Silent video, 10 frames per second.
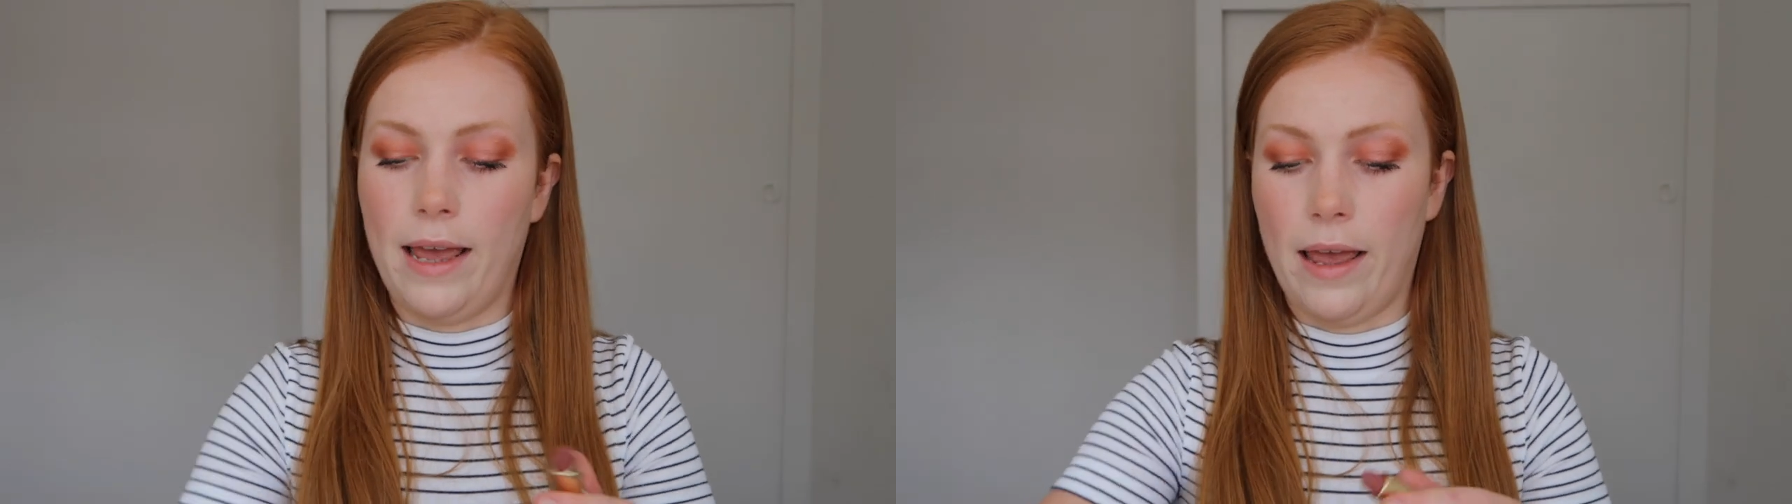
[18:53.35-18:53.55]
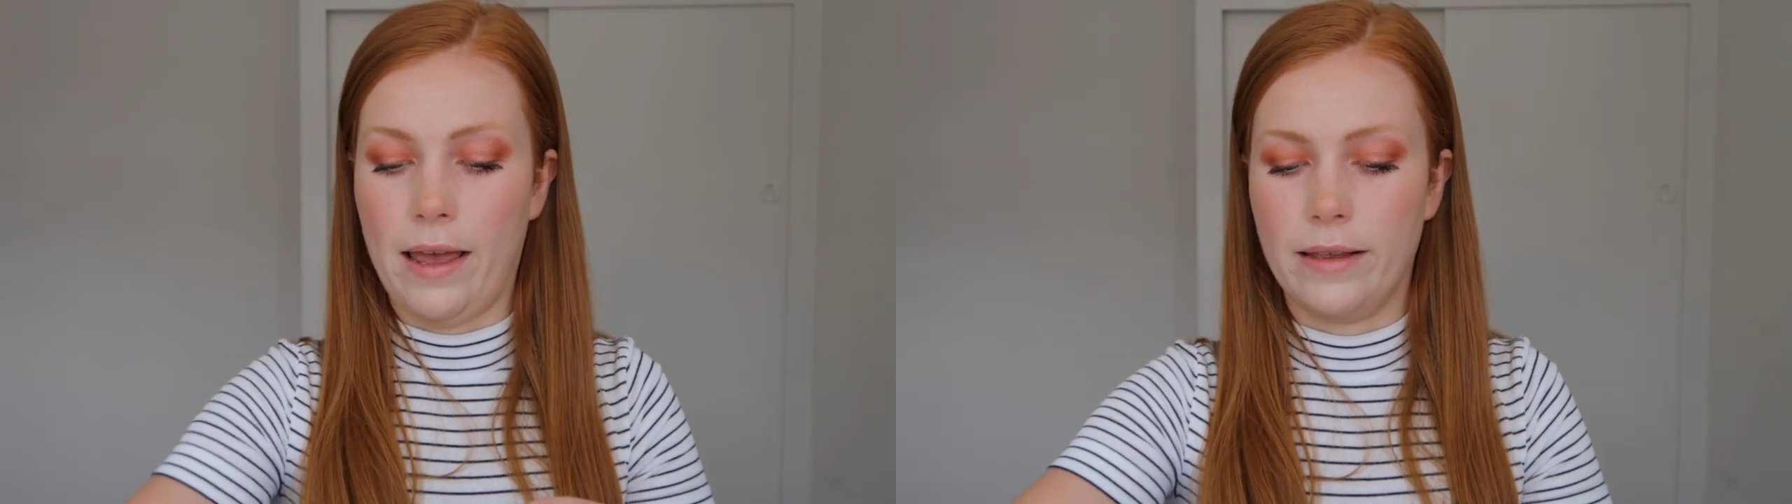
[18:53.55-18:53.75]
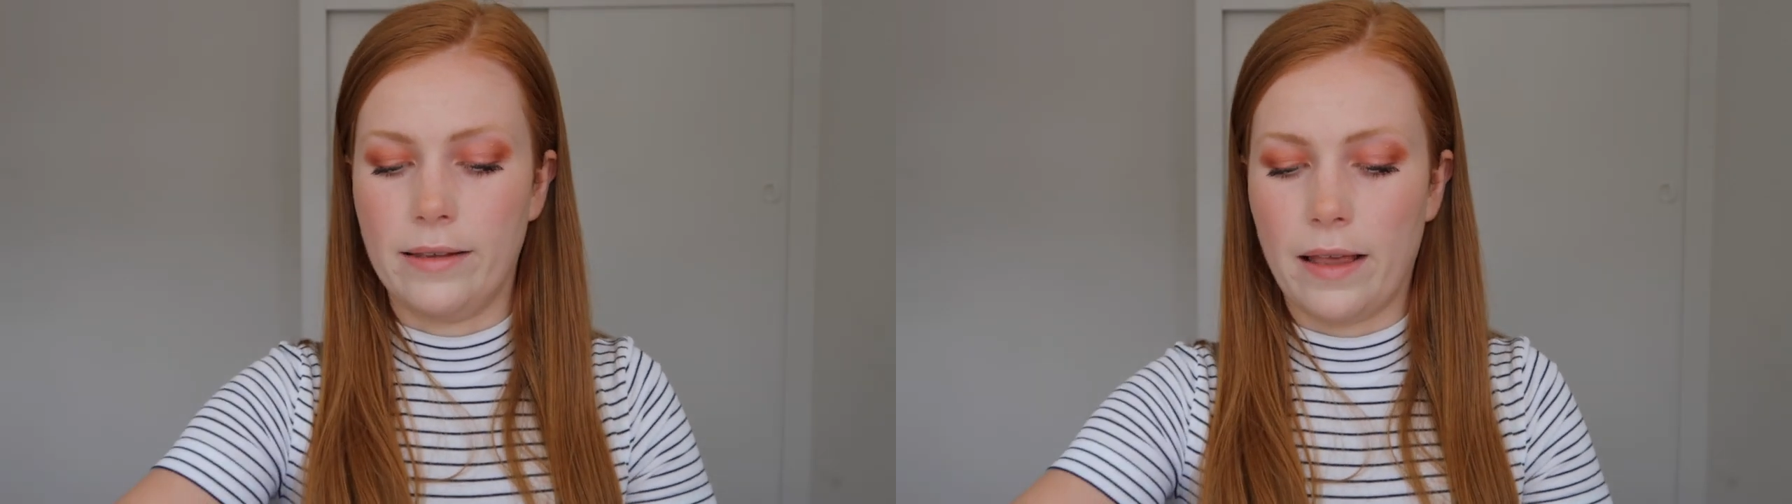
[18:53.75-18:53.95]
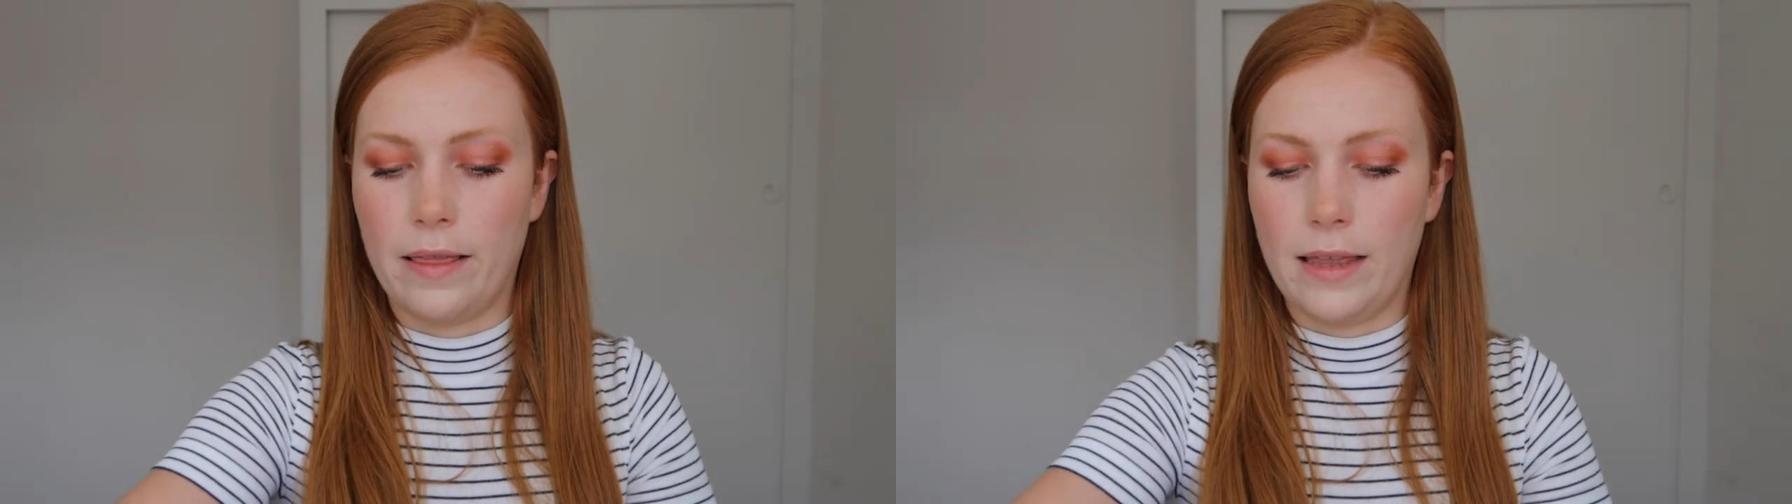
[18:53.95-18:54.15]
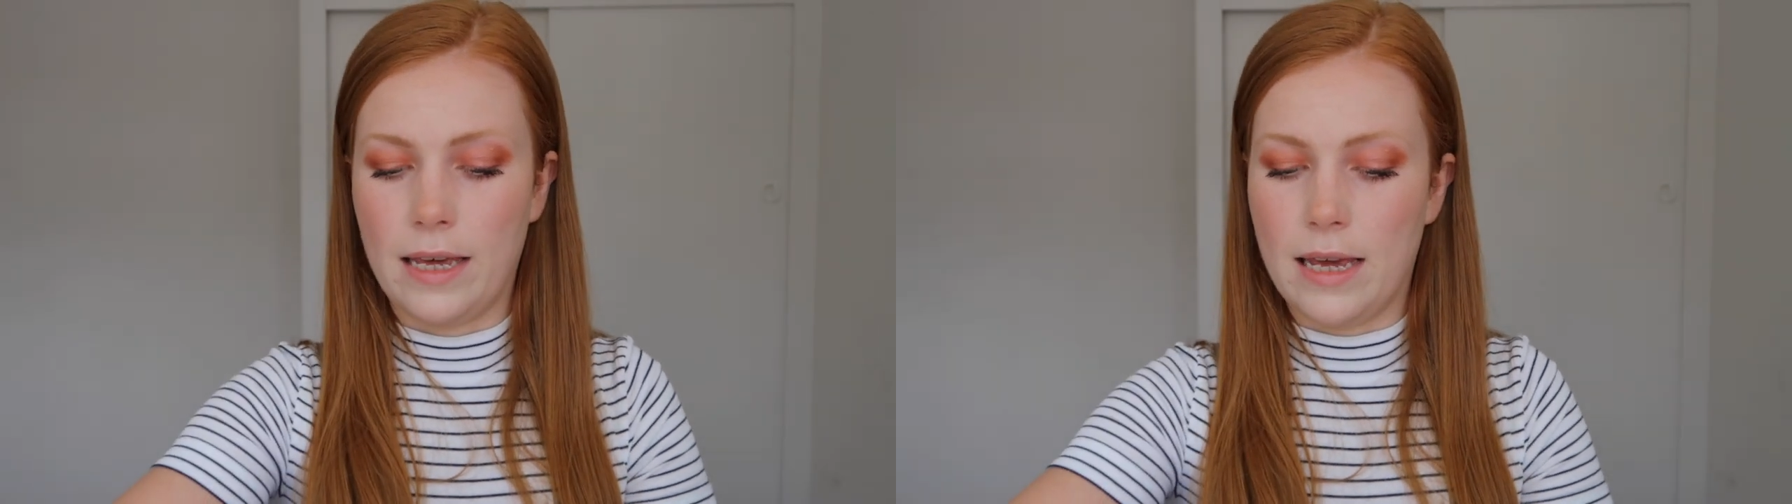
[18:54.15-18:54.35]
is
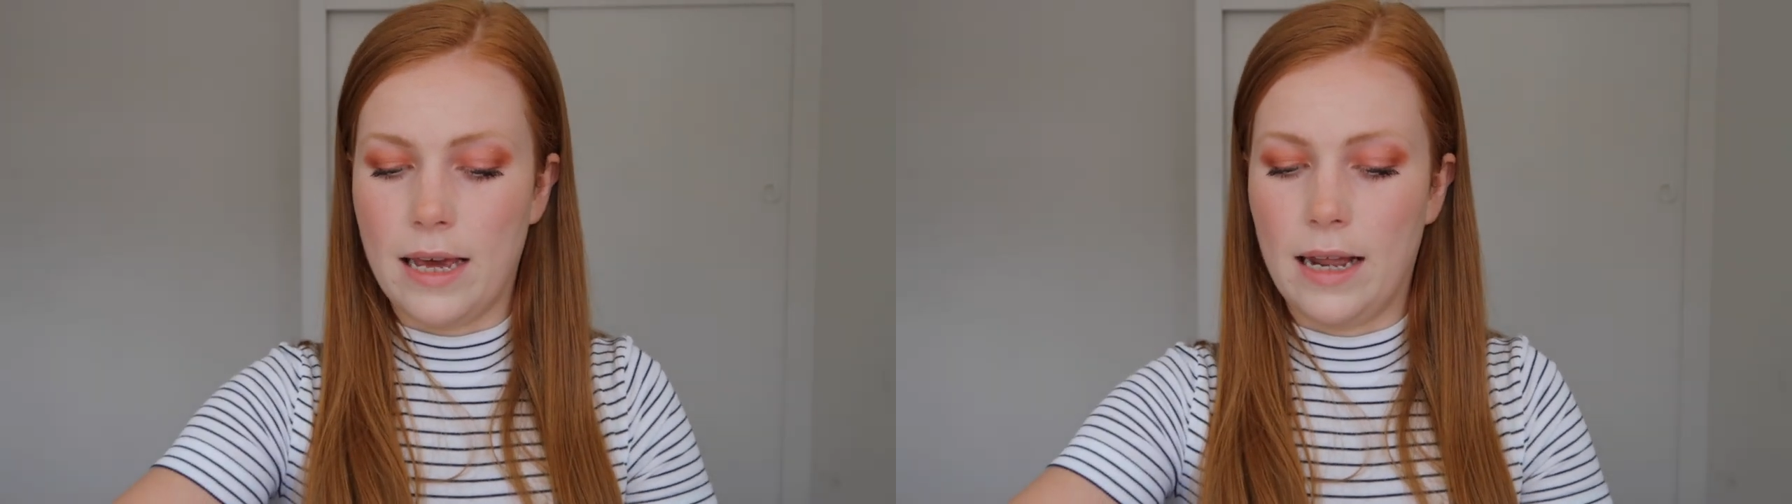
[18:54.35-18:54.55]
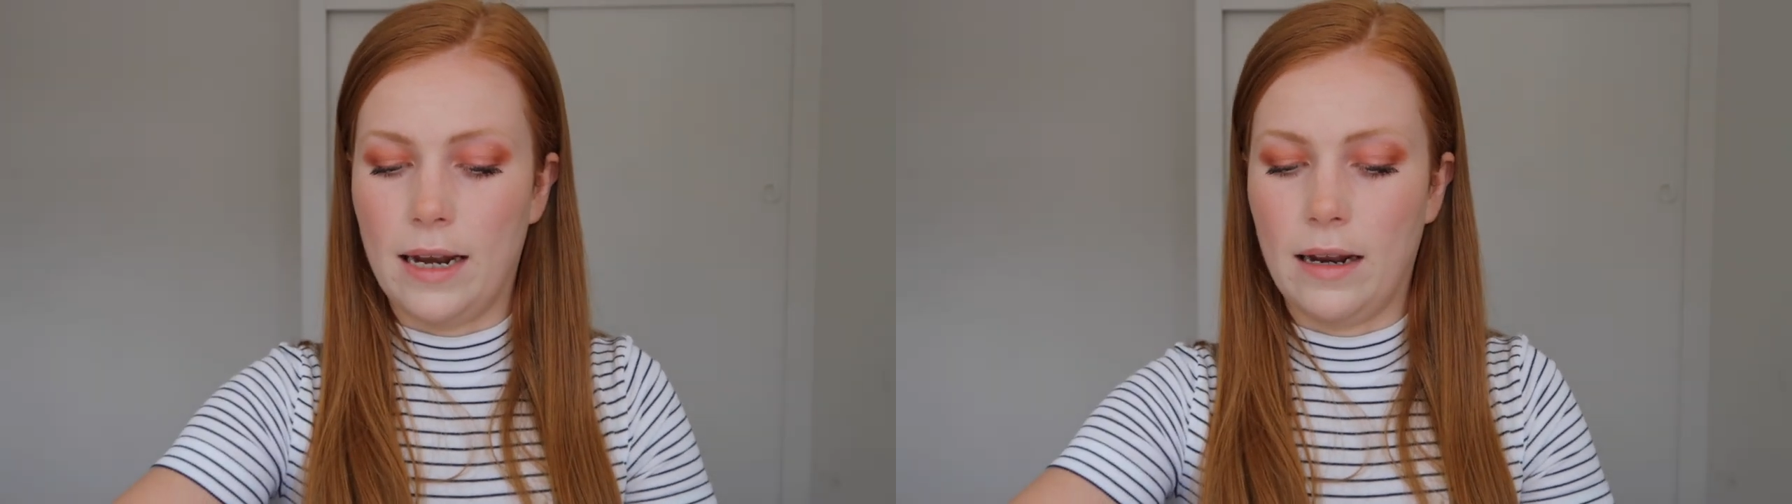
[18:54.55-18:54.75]
the